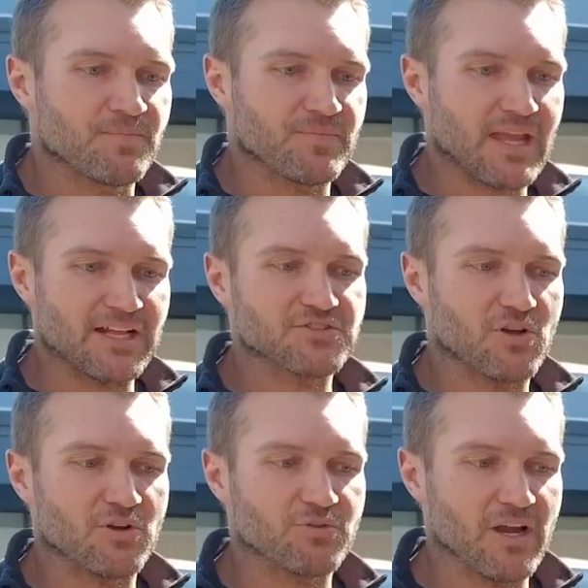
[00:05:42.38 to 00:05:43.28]
That's
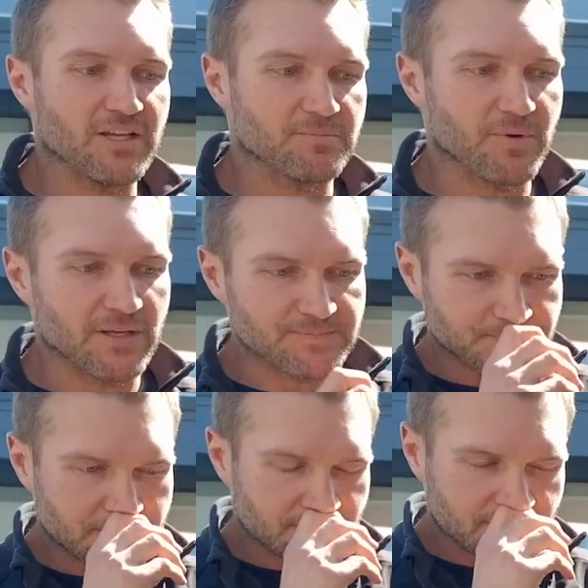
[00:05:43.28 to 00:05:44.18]
all great, but
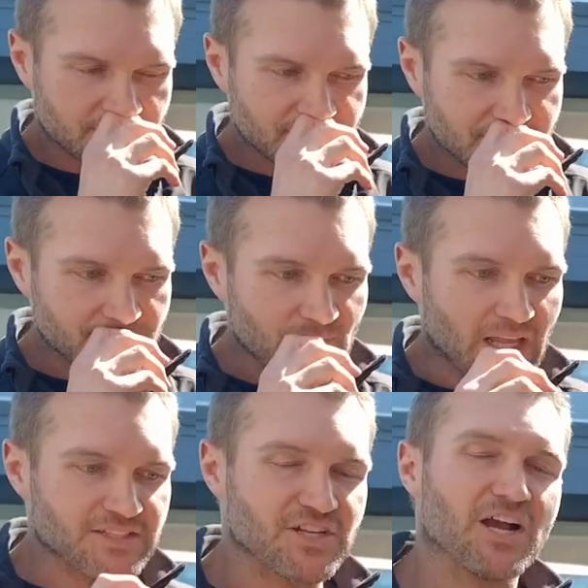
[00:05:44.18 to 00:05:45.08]

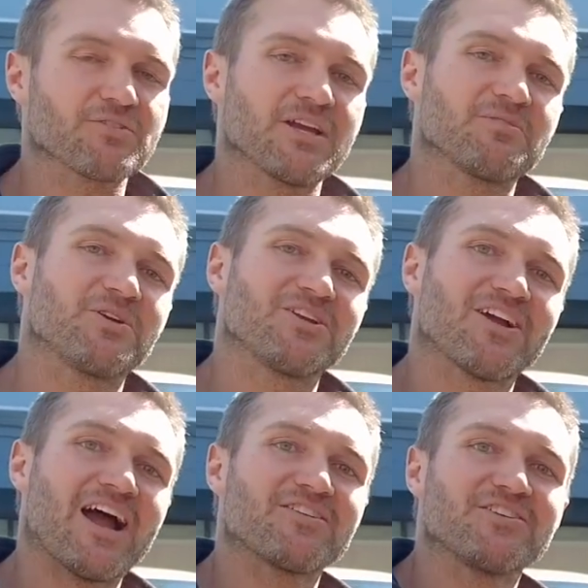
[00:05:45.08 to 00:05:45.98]
it's not great when you're
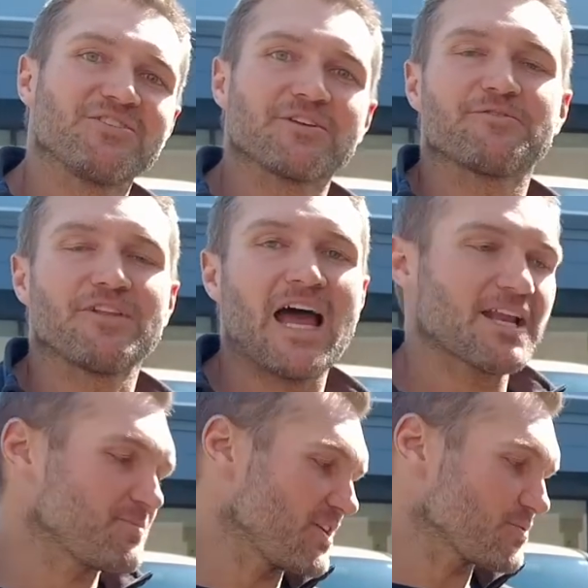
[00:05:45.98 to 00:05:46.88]
out and you get a
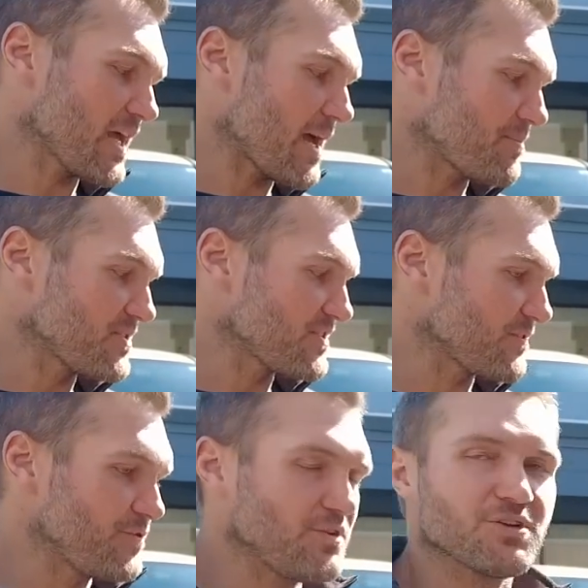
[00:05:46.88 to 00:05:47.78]
flat, because what happens is
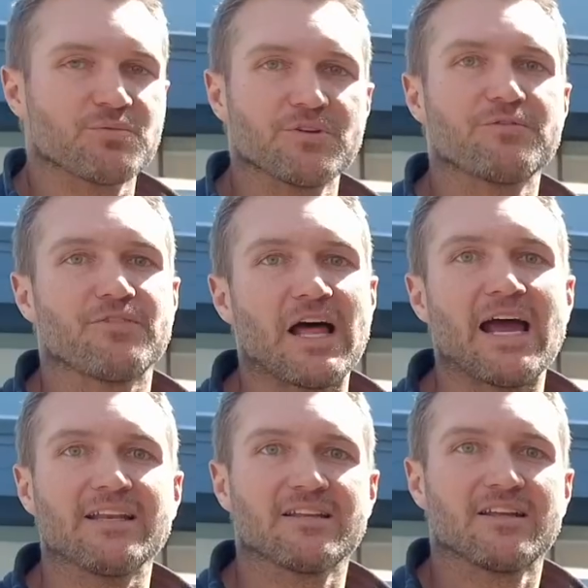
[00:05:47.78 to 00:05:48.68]
if you get a rear
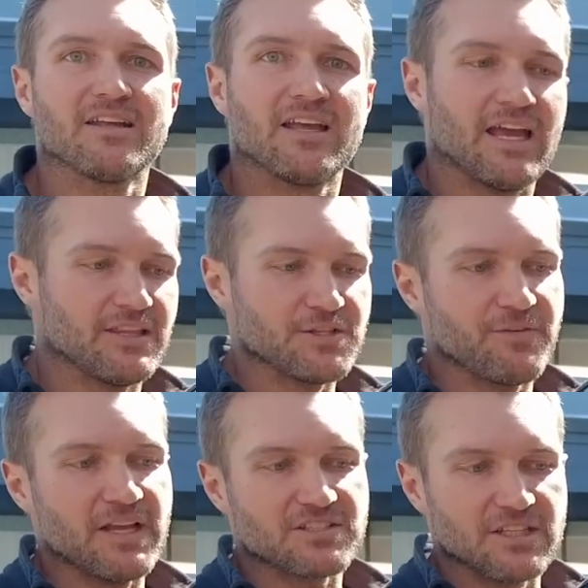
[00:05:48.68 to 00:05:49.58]
flat, and this
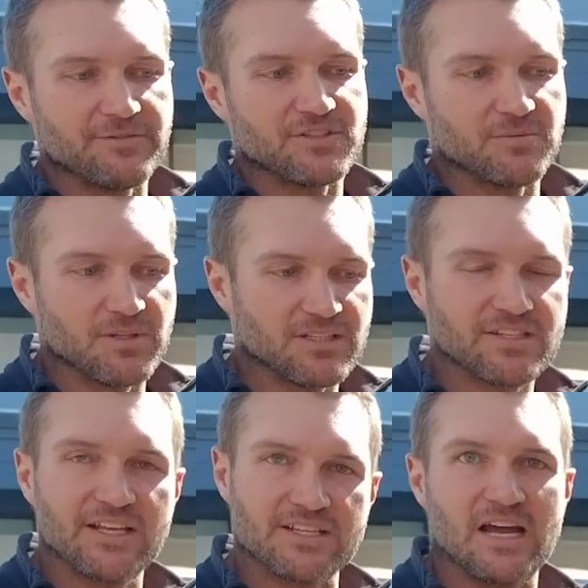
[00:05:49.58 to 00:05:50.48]
van's lifted, but let's
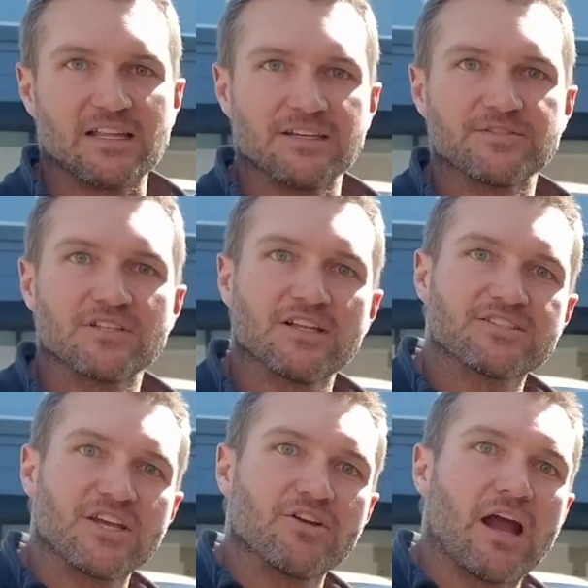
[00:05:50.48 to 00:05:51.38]
say it's not lifted. Let's
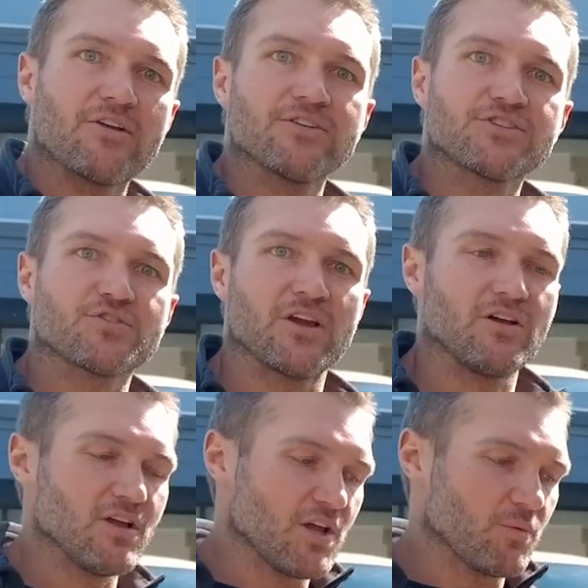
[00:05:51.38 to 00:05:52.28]
say you're out on a
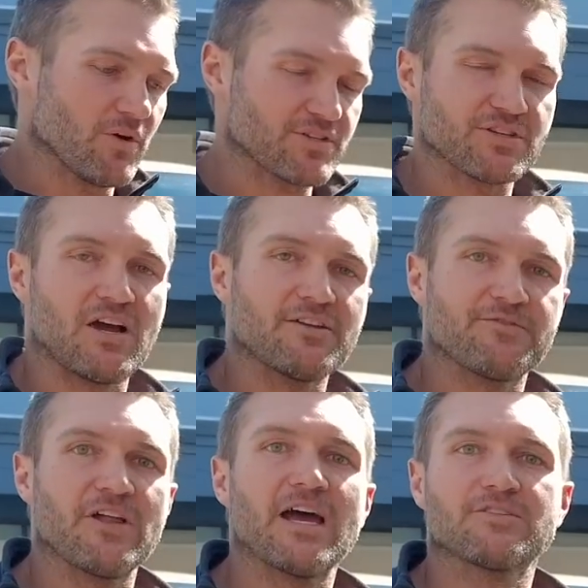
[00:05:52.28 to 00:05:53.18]
trail where it's
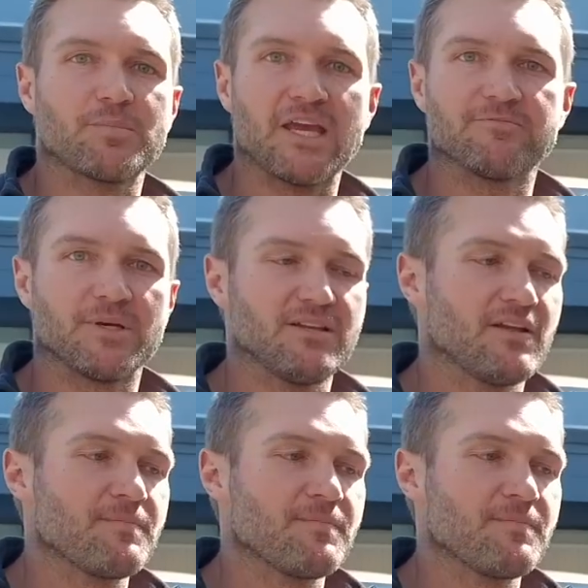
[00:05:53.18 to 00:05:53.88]
not flat pavement